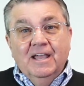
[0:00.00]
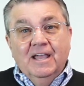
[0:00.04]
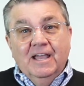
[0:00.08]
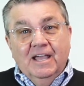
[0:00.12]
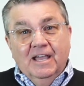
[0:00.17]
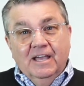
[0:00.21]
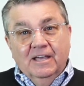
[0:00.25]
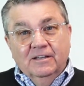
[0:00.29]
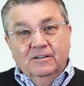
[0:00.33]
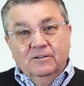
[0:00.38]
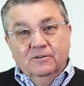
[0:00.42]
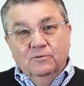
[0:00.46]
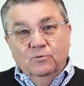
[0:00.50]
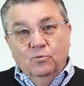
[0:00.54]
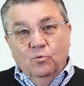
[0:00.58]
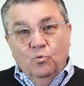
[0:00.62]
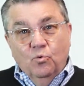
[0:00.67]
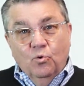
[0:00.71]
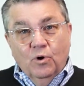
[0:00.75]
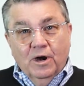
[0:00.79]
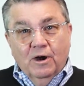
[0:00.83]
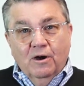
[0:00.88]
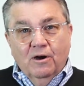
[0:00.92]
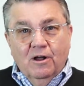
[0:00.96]
and
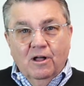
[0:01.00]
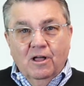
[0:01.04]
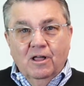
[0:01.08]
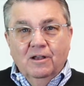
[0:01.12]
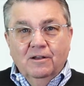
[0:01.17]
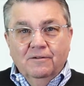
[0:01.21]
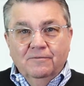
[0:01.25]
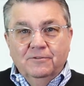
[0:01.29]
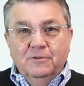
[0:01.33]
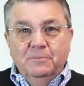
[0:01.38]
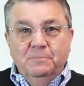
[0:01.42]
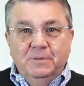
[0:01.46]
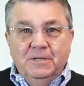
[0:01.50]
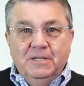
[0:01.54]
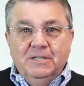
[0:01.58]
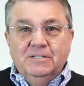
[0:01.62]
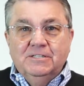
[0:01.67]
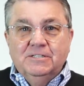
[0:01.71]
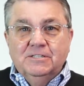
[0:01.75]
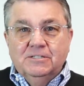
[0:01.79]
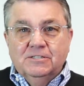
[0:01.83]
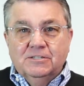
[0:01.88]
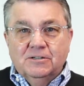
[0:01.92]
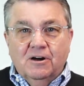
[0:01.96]
where all of the
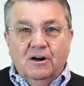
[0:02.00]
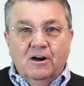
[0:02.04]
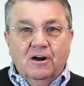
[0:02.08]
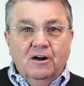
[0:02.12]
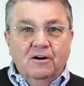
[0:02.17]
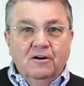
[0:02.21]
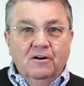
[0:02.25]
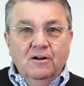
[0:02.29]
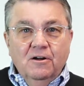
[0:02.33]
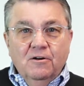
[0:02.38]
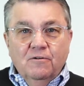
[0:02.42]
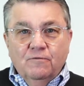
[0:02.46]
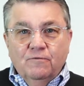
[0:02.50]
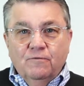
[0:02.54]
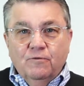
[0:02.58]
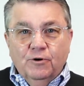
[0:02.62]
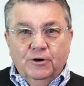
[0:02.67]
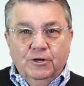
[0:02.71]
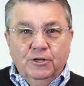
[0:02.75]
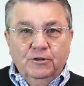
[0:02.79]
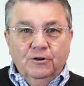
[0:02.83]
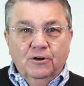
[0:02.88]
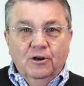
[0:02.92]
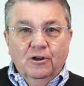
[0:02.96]
pieces are
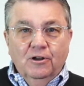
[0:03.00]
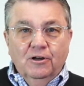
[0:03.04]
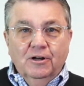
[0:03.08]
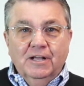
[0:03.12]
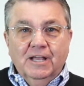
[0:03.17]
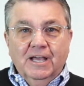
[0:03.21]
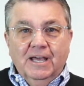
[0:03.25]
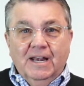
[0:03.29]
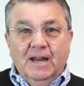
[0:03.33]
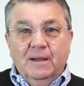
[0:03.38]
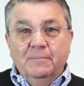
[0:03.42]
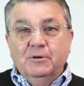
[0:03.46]
for you to look at.